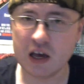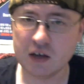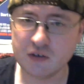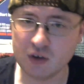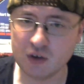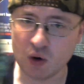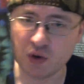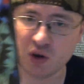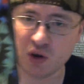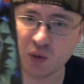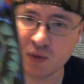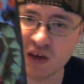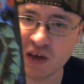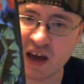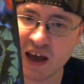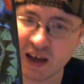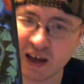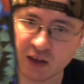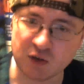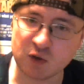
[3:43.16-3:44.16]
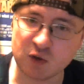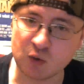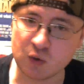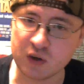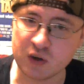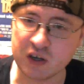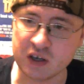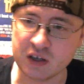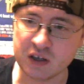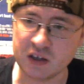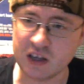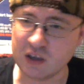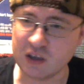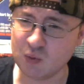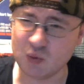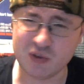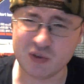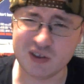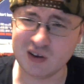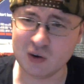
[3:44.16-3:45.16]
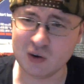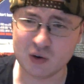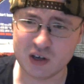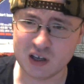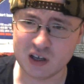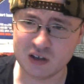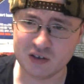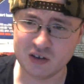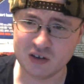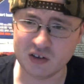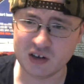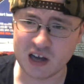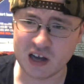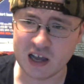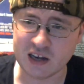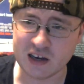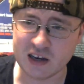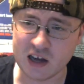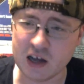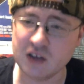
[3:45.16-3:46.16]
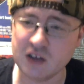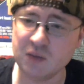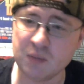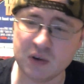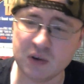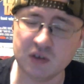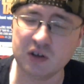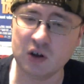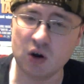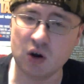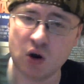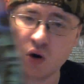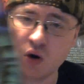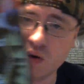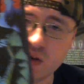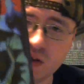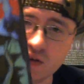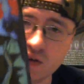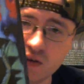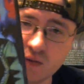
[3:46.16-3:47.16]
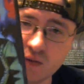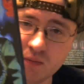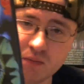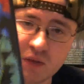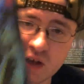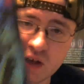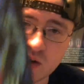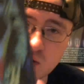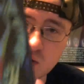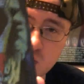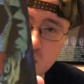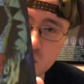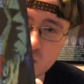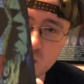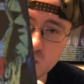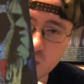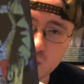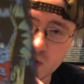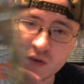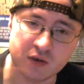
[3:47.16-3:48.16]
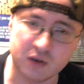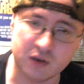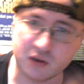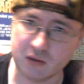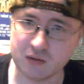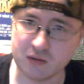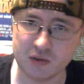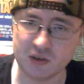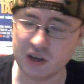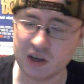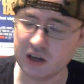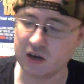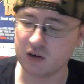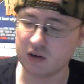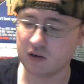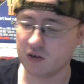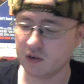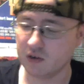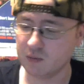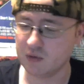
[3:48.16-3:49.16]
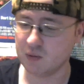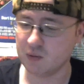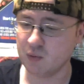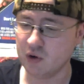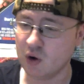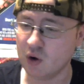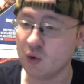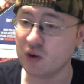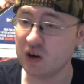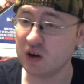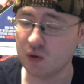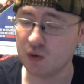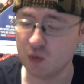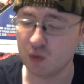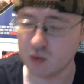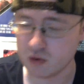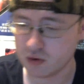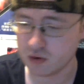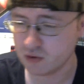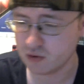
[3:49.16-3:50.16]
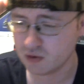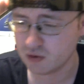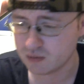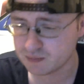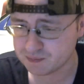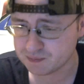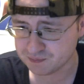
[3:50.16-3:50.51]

so he'll be answering, and with the OTA, okay, is this guy nuts? But it's like, oh, he's hearing his brother psychically, but we don't hear the words.